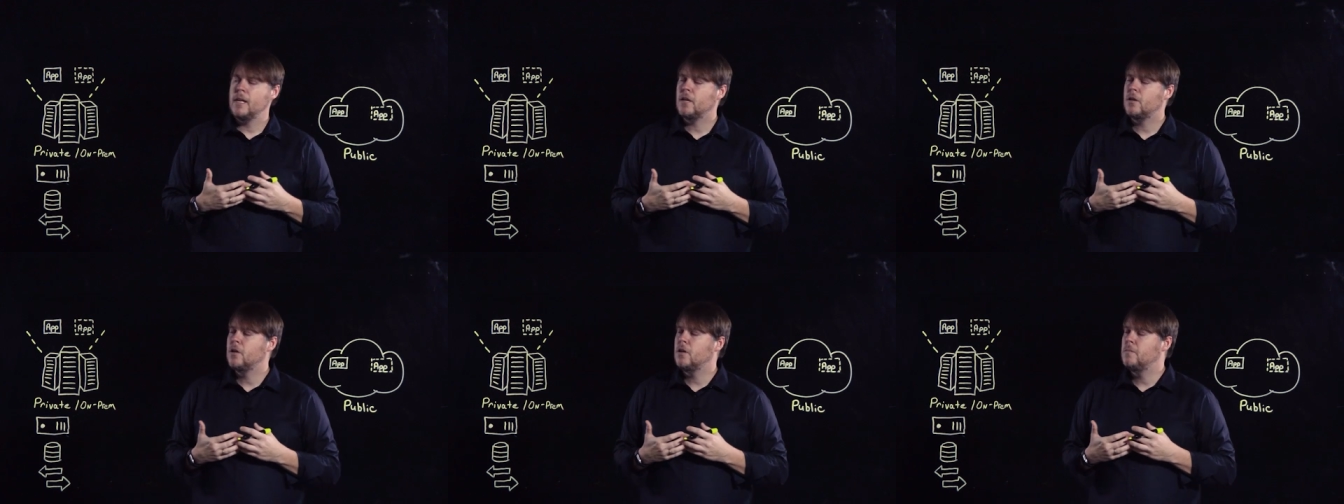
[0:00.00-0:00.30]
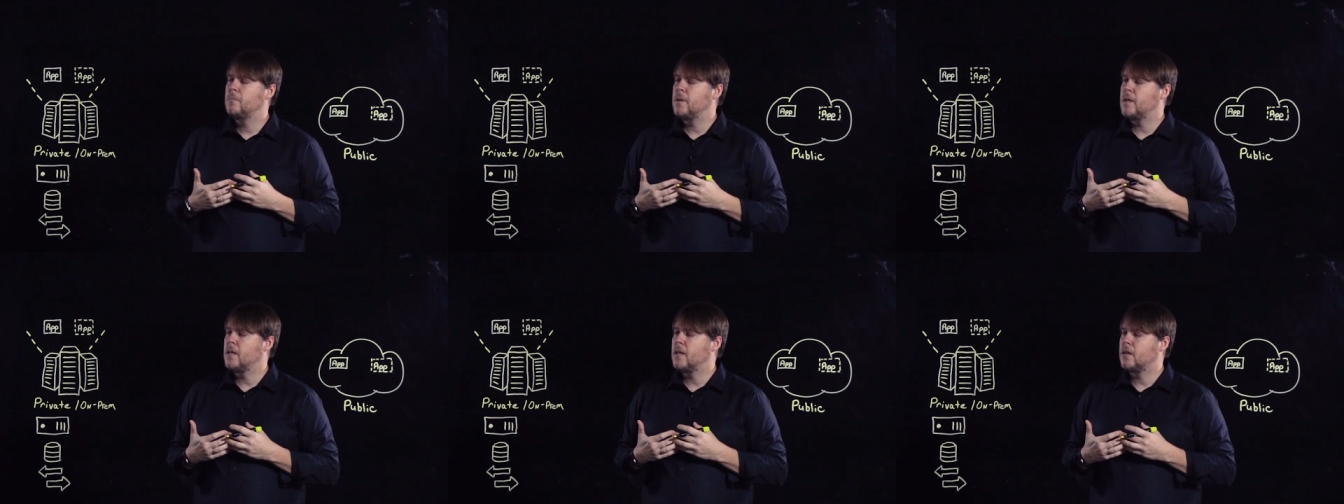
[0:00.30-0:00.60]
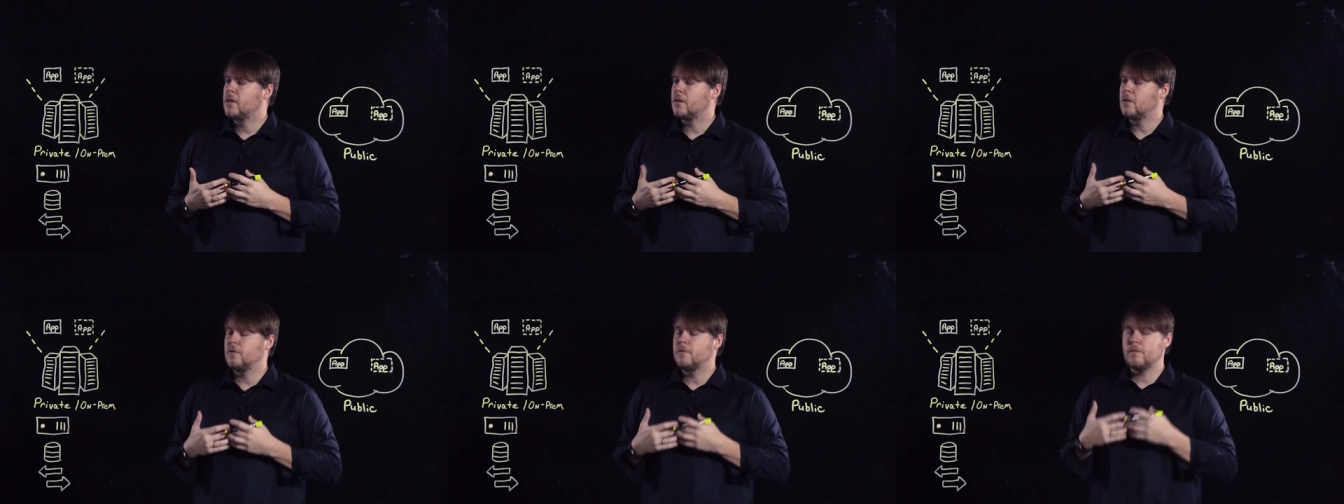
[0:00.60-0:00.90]
it could
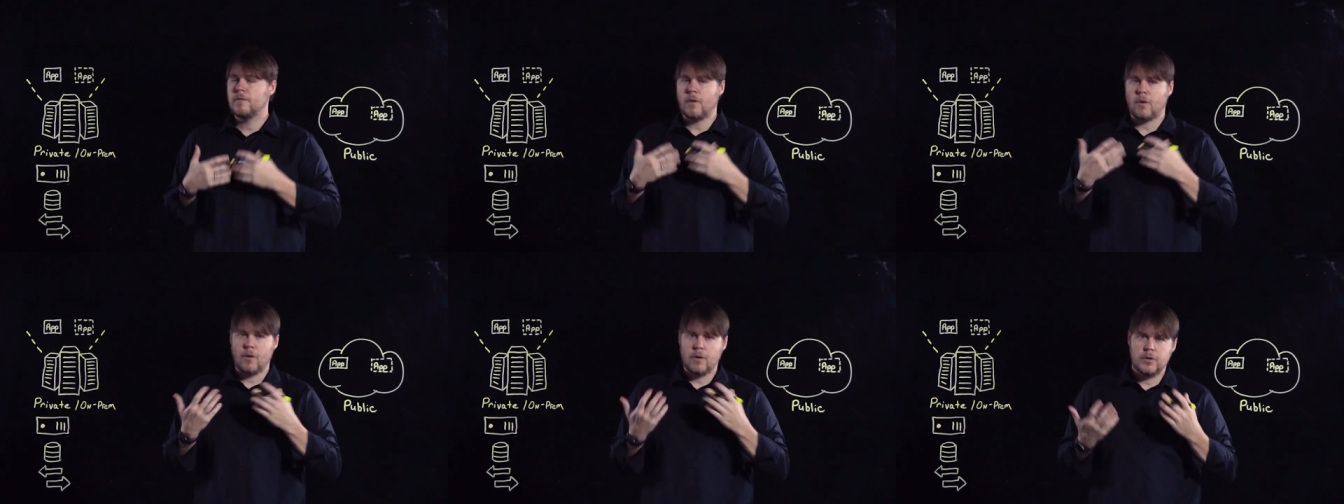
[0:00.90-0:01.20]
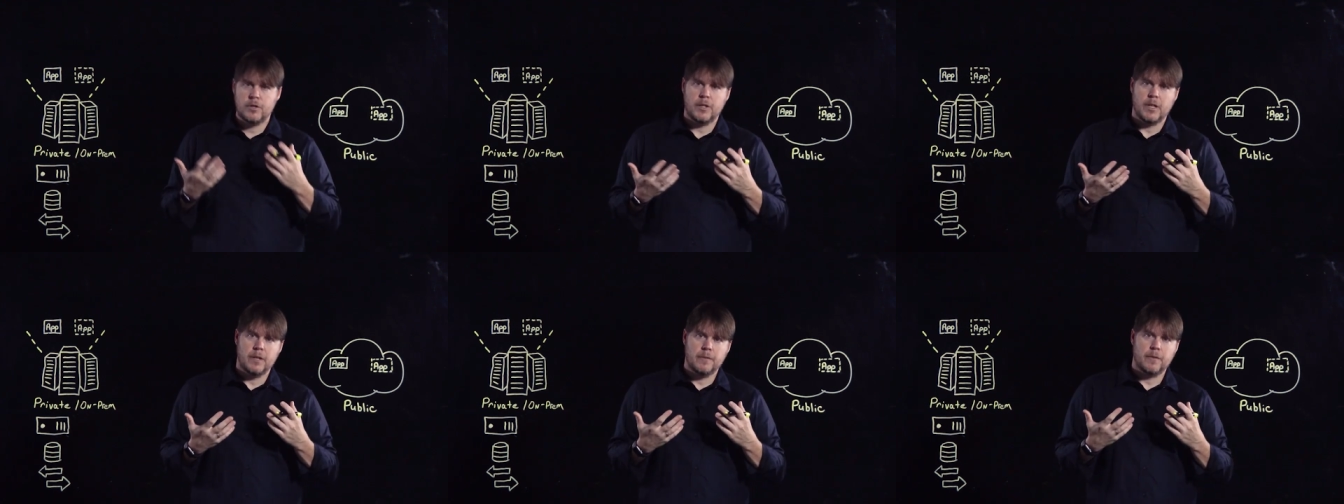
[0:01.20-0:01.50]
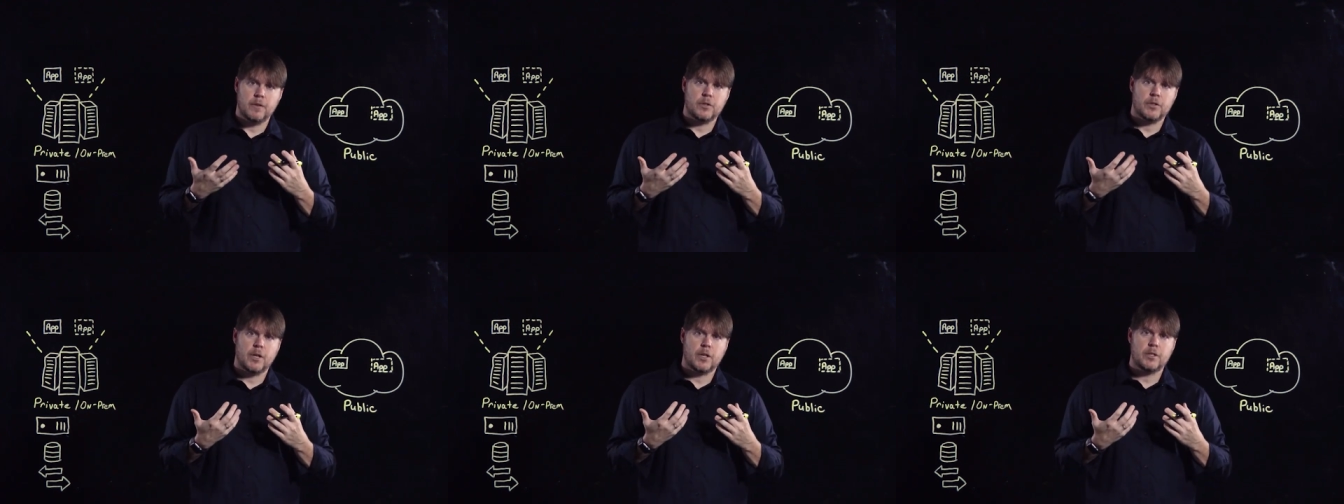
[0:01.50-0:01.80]
be converged
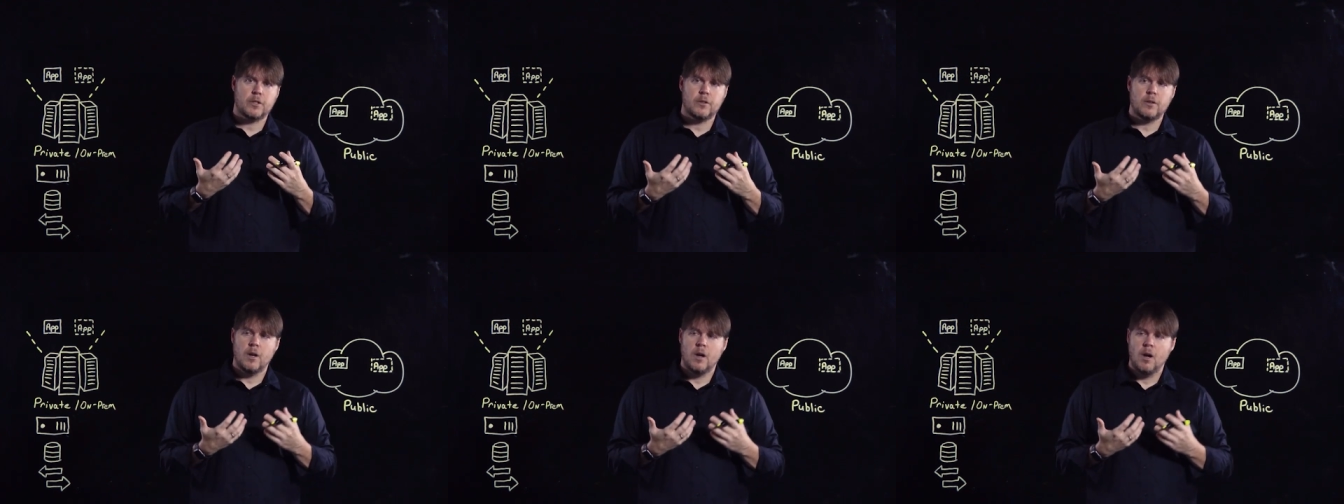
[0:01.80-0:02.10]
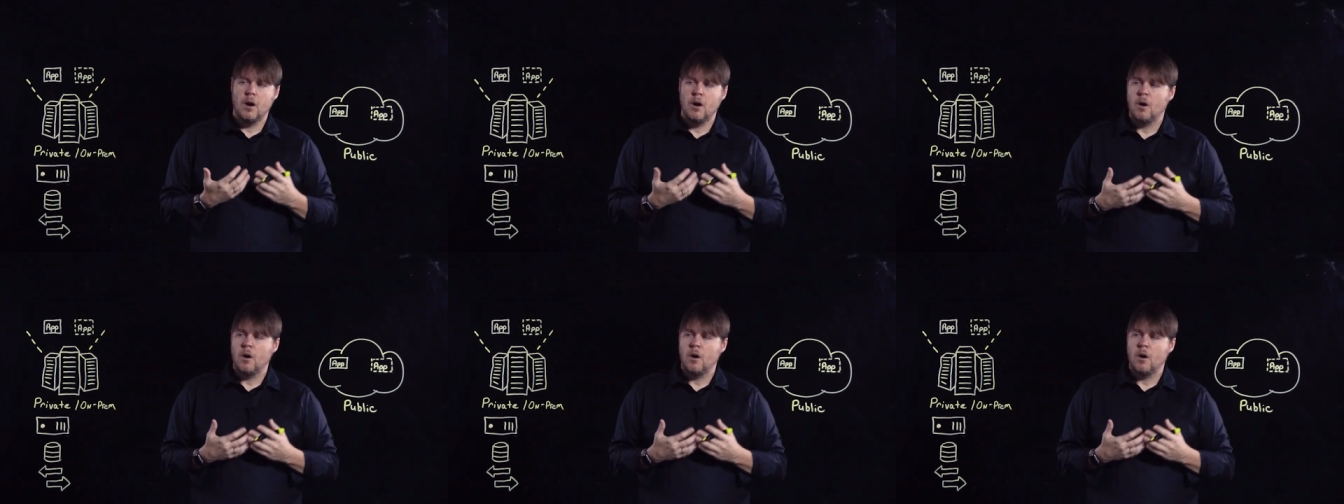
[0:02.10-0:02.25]
infrastructure,